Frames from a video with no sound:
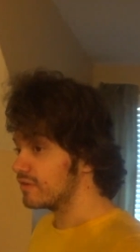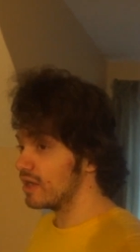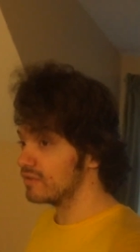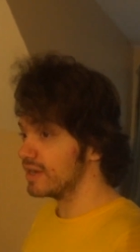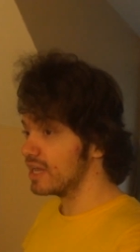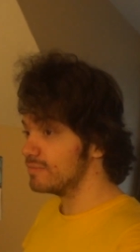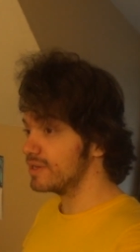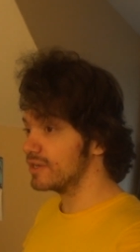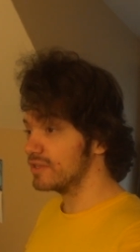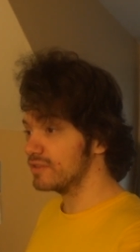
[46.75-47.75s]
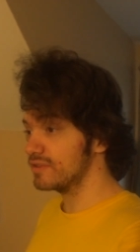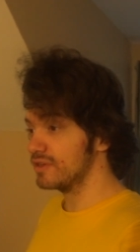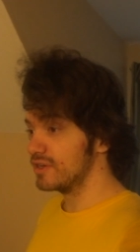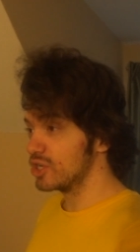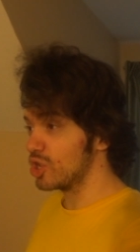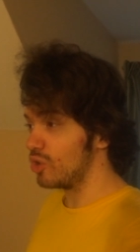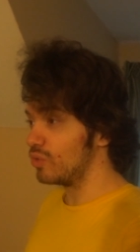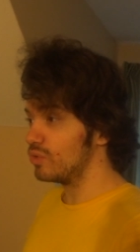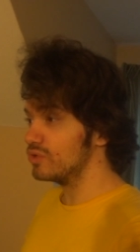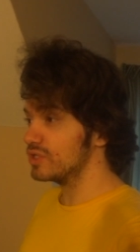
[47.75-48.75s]
around right now because it's
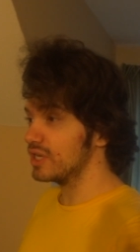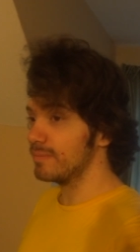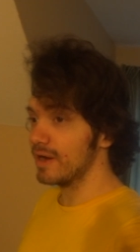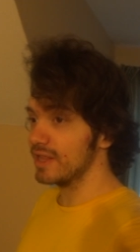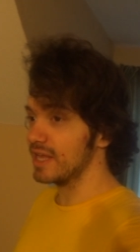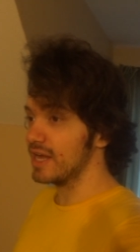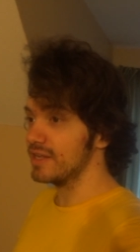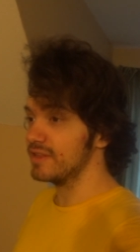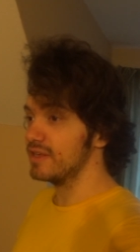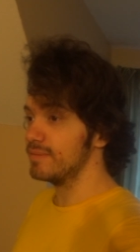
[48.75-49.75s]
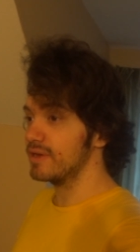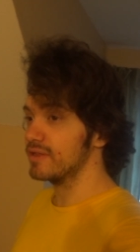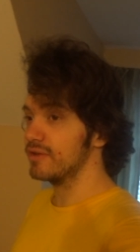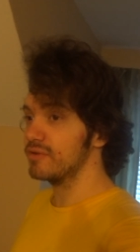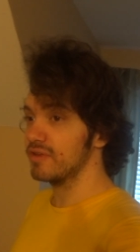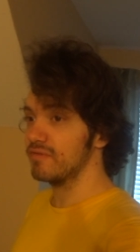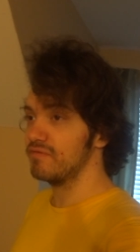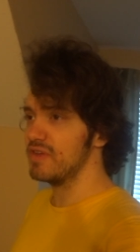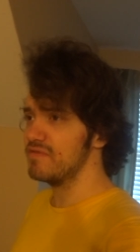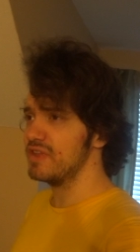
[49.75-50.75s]
cold and apparently icy because there was a
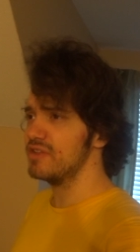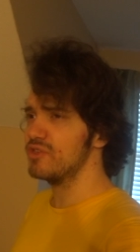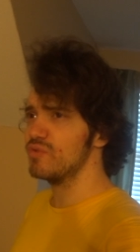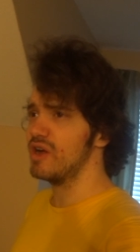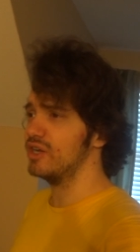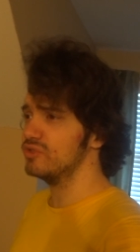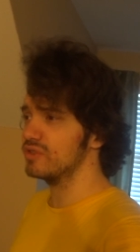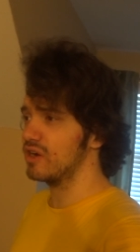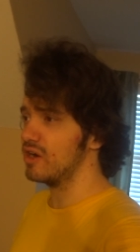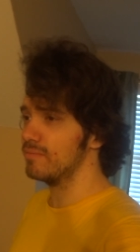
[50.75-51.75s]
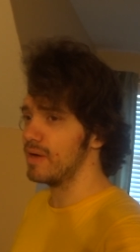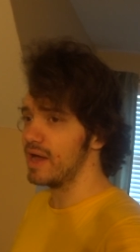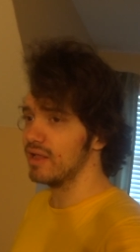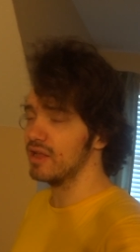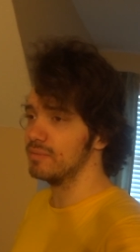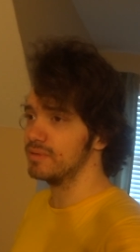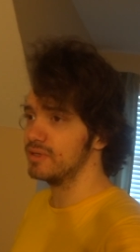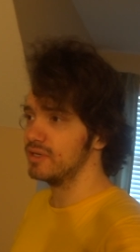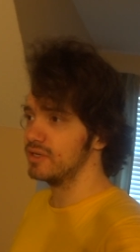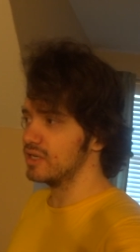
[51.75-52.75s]
50 to 100 car pileup
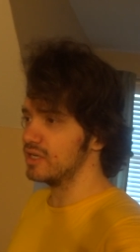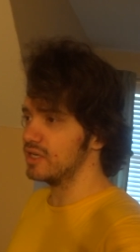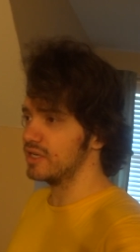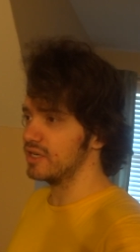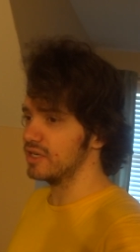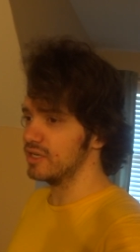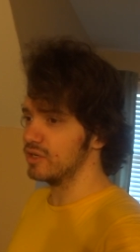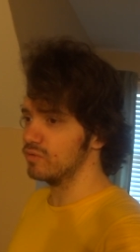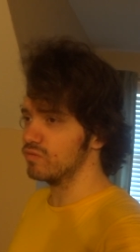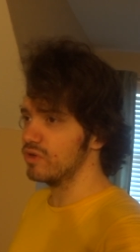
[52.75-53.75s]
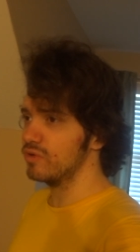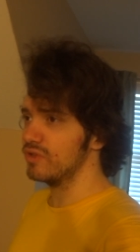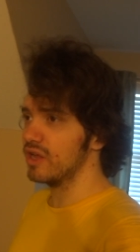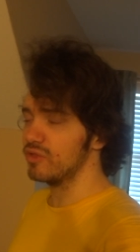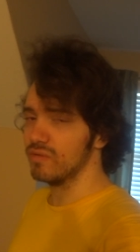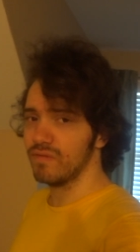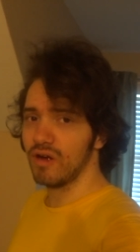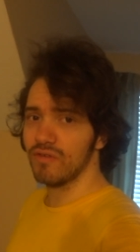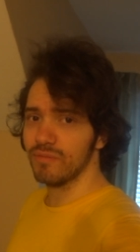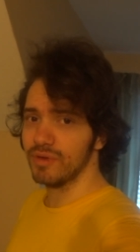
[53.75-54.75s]
on a road not too
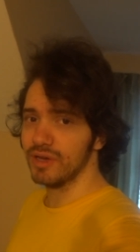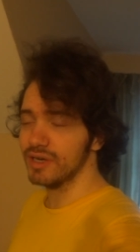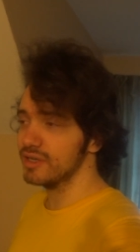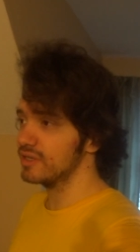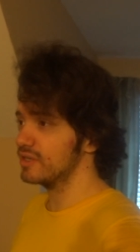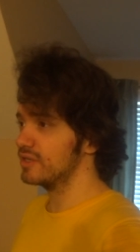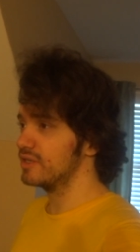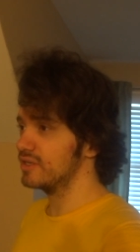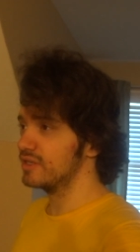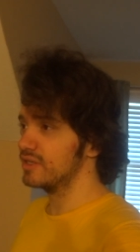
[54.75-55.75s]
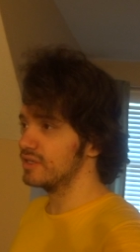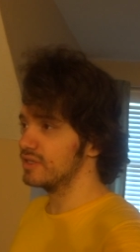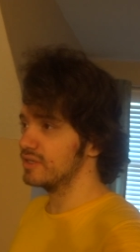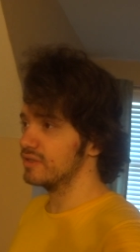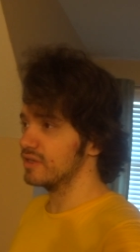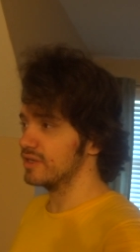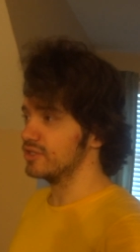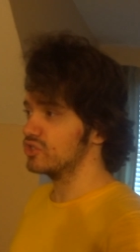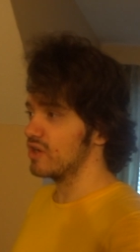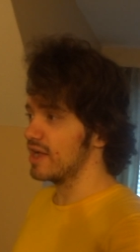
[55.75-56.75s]
far from here.
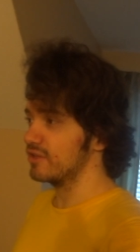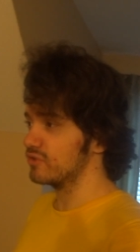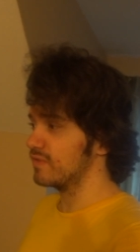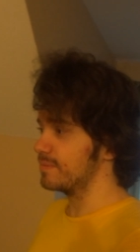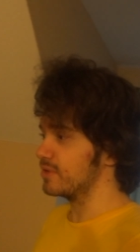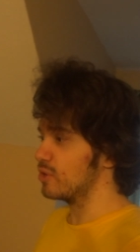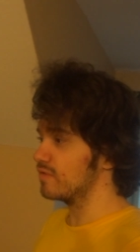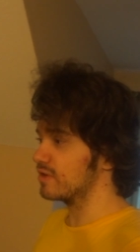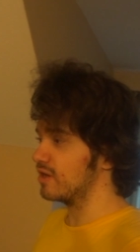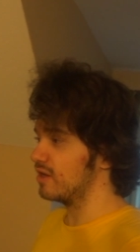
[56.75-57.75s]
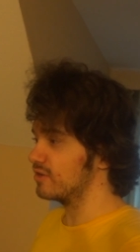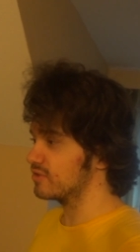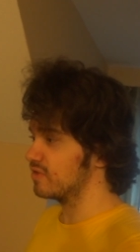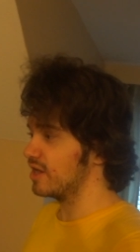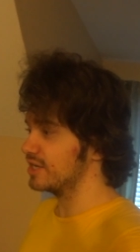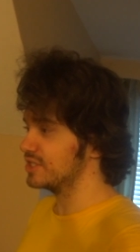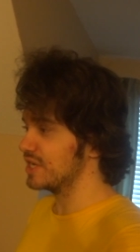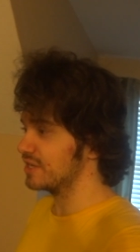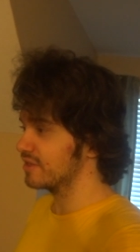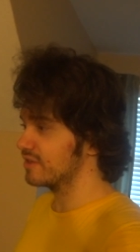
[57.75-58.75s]
Tractors flipping over, cars
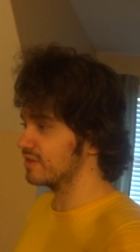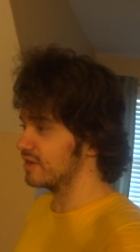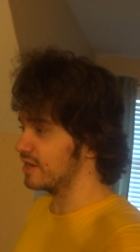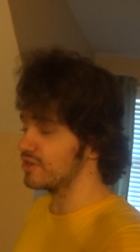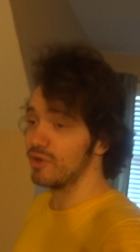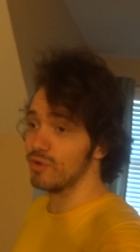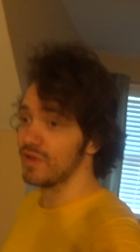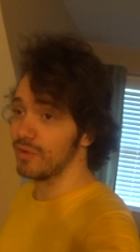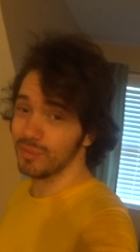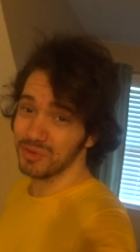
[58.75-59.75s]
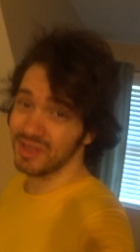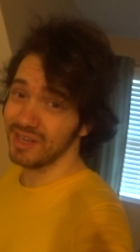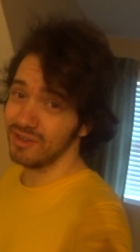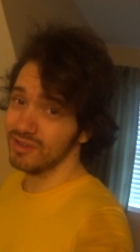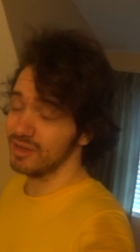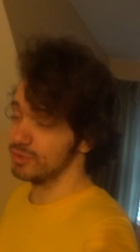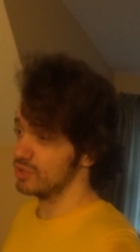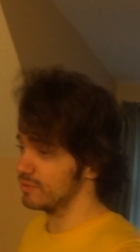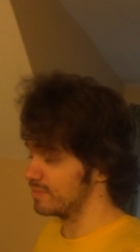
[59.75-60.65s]
crashing. I don't know if anyone was killed. I'm sure